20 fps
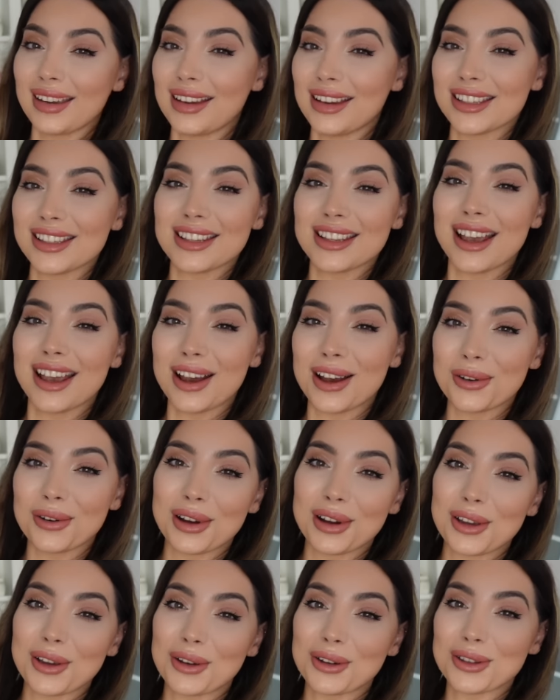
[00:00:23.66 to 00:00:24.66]
guys, how
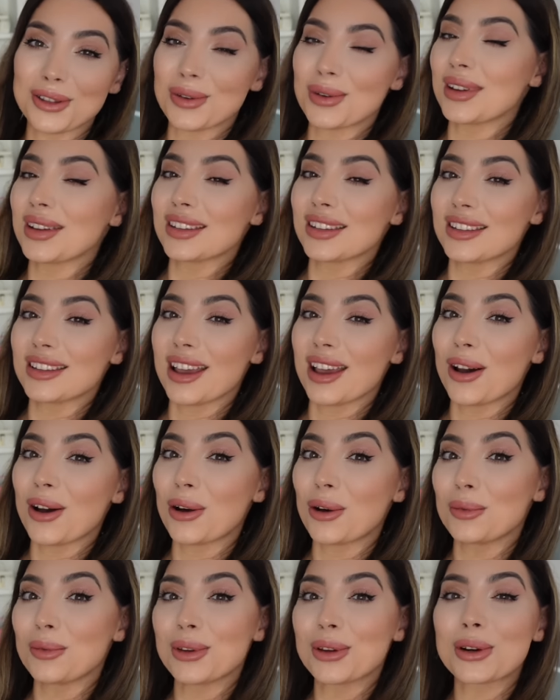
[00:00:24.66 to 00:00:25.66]
are you all doing today? I
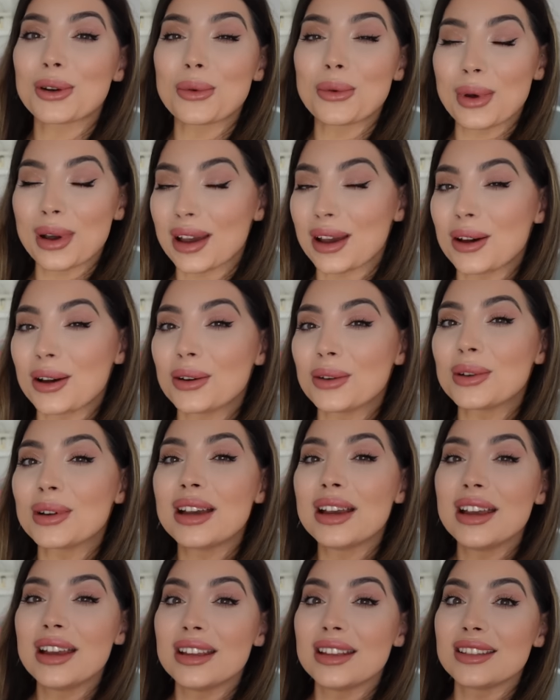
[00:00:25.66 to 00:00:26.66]
hope you're well.
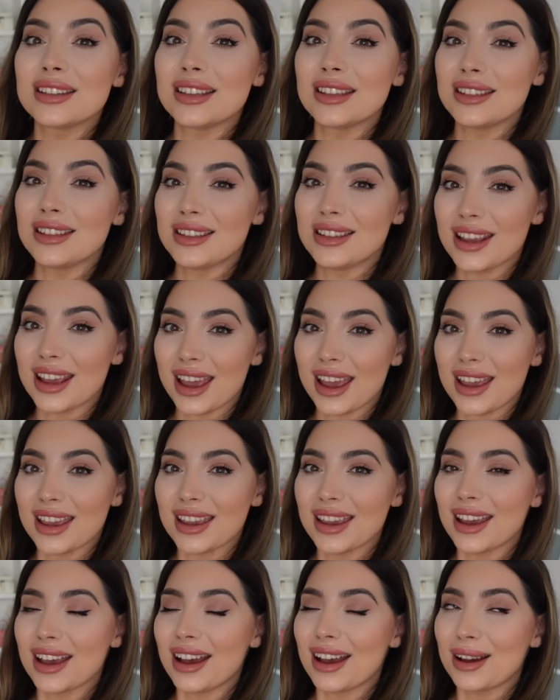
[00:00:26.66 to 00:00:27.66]

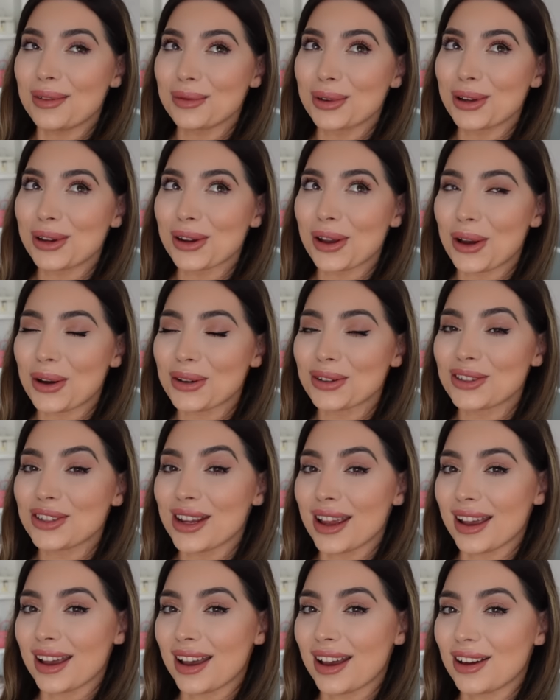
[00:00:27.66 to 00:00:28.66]
Today I'm gonna go
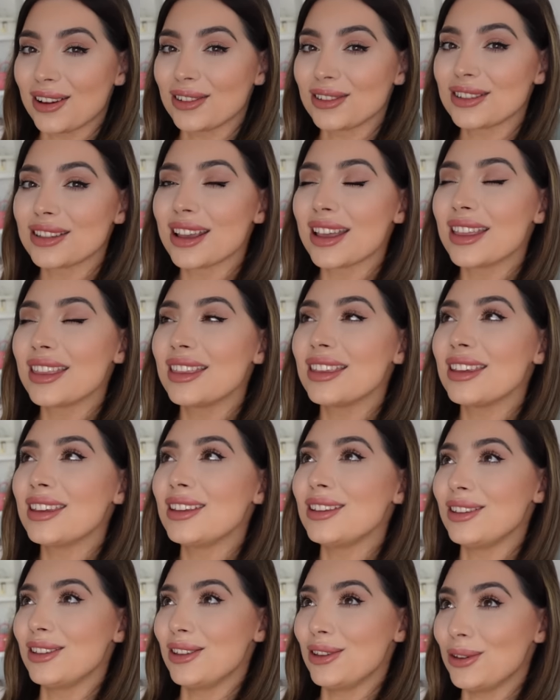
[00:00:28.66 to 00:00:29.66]
check out the
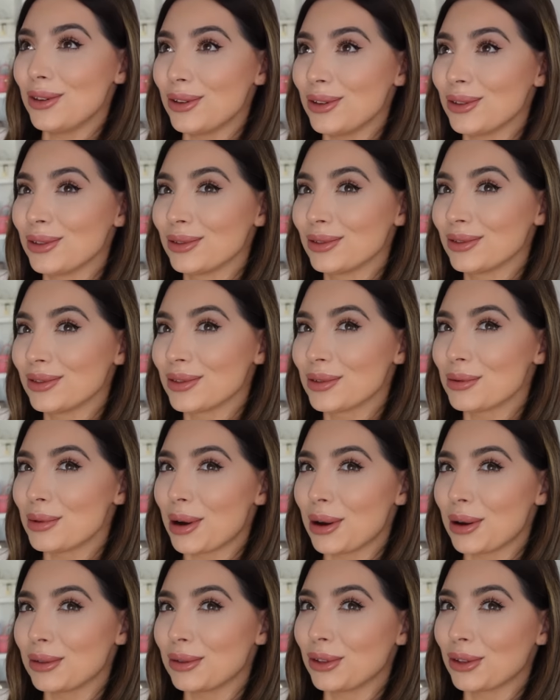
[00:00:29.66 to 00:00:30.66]
new,
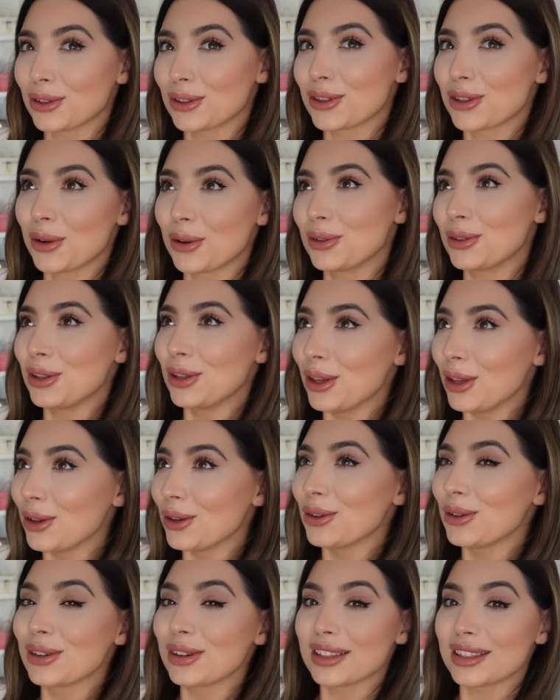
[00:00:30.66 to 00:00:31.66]
well, not so
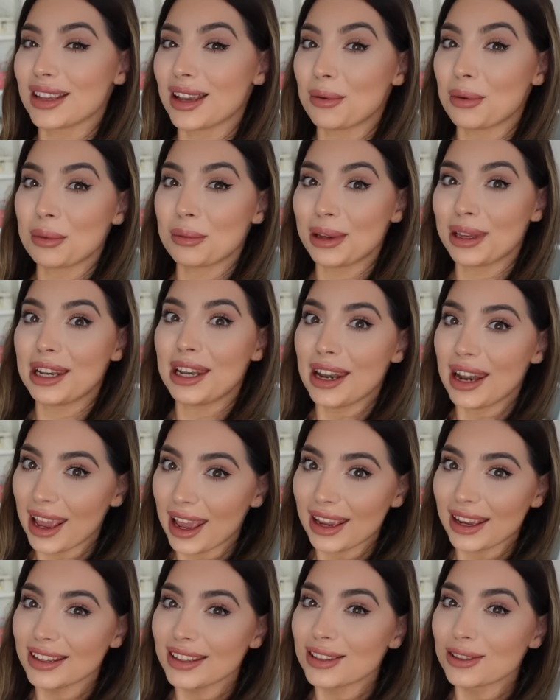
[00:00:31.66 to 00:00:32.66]
new because I'm a bit
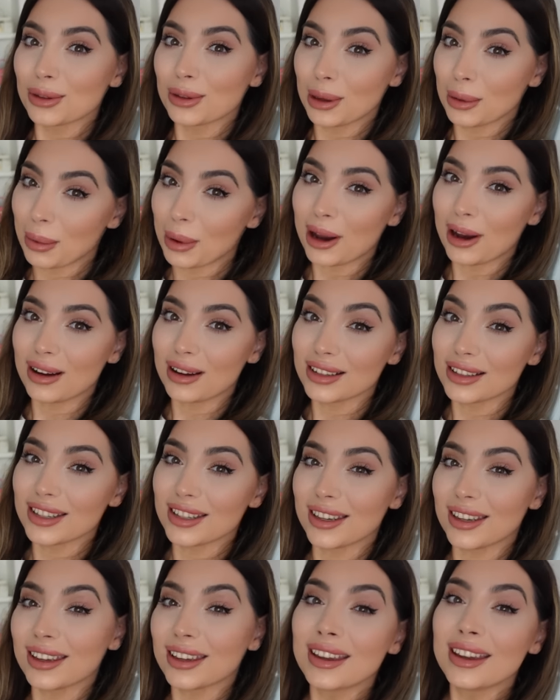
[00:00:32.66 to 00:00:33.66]
late to the
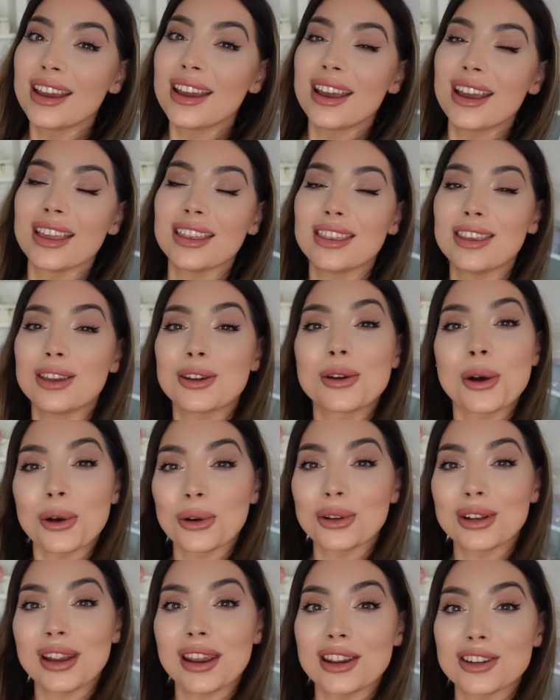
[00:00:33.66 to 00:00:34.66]
party, the
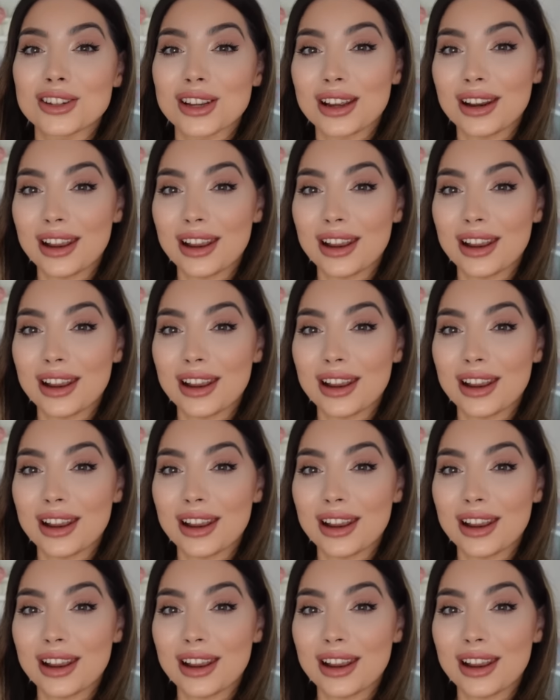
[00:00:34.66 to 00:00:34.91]
COCO NEIGE